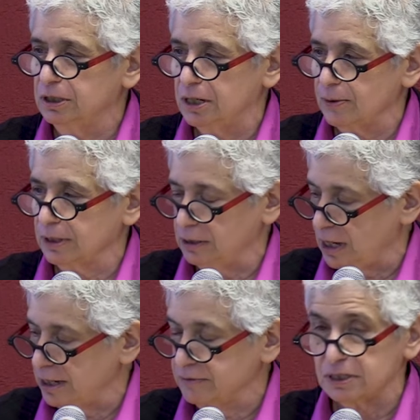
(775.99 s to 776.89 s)
caring
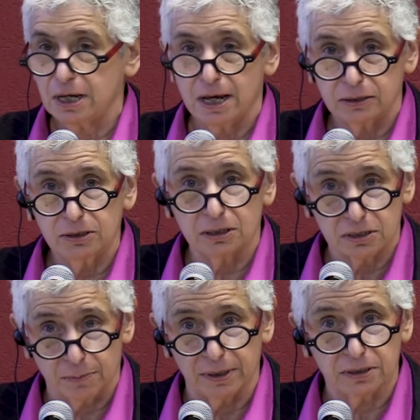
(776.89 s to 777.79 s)
lives at the
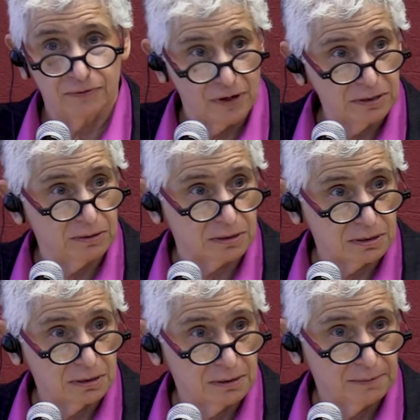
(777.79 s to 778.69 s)
expense of
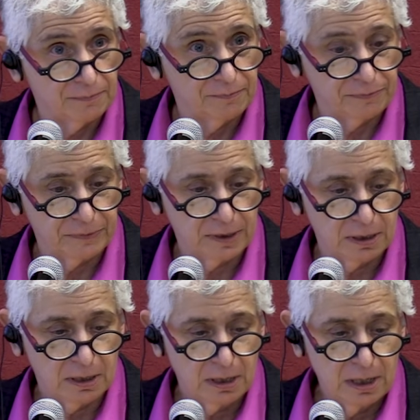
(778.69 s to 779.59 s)
others?
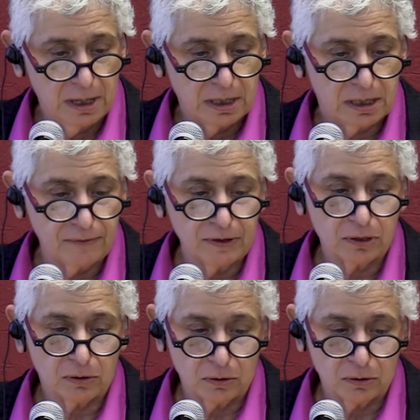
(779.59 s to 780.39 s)
Given the